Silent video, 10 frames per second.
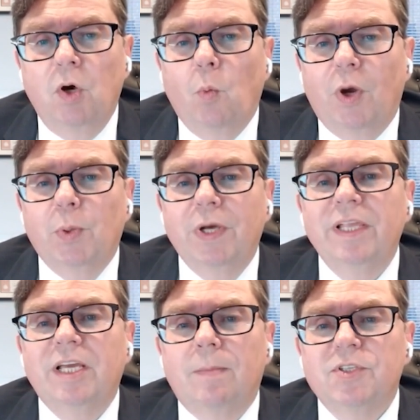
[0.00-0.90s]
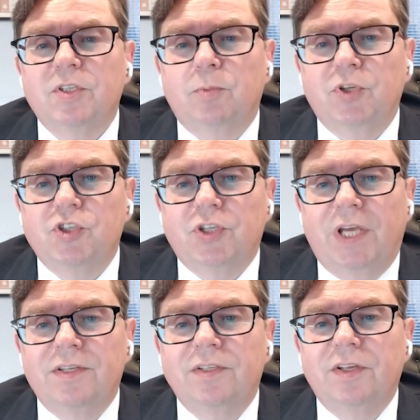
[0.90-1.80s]
one quickly comes to
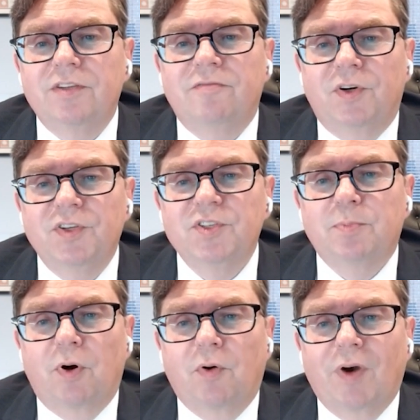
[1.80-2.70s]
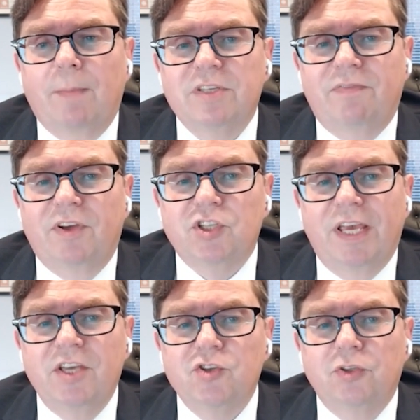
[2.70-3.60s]
appreciate the diverse programs of
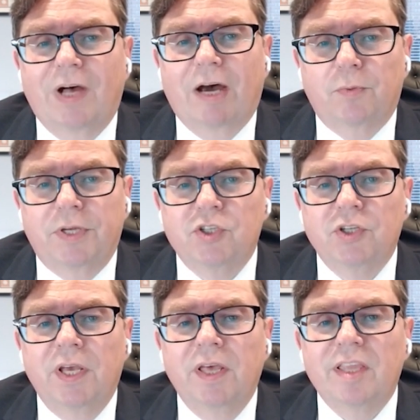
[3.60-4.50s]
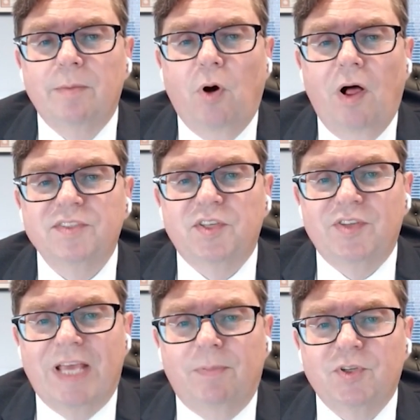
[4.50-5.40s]
educational outreach that Paul has
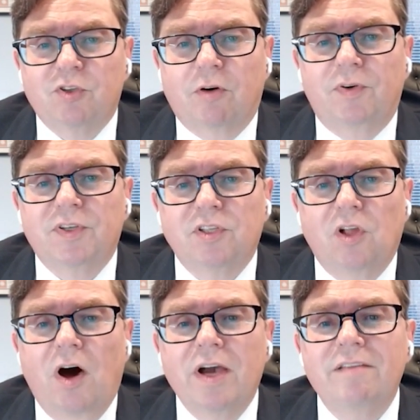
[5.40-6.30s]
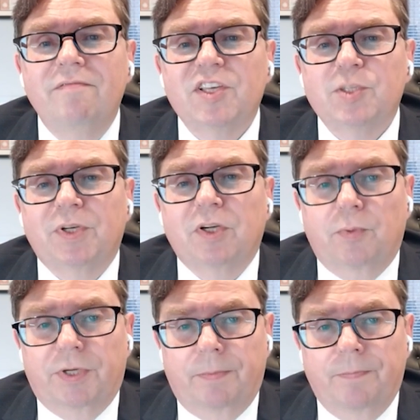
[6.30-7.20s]
established over his long investment
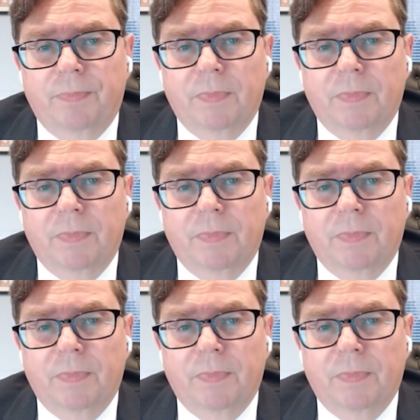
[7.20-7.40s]
career.